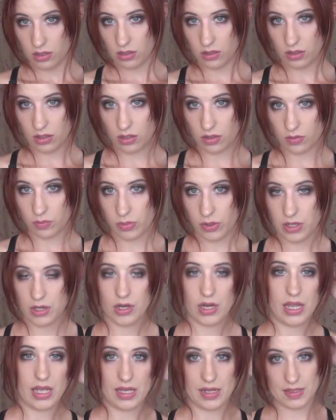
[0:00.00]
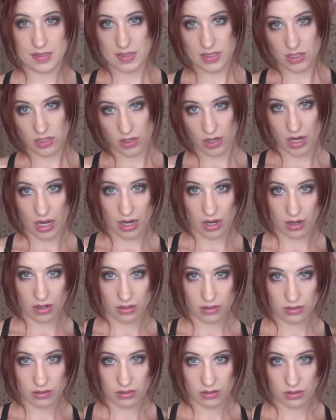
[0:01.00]
you know, put your hands in your hair,
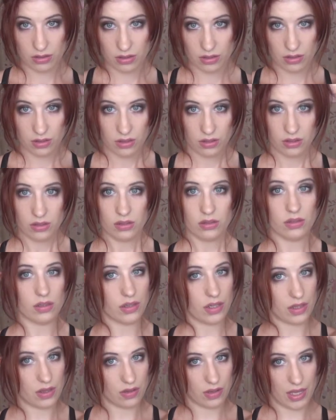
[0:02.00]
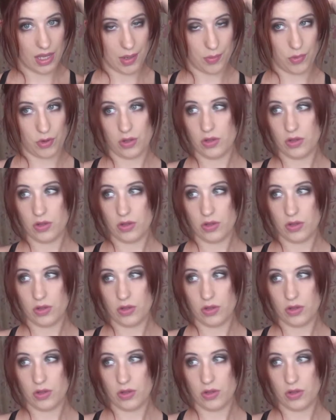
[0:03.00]
look at the camera,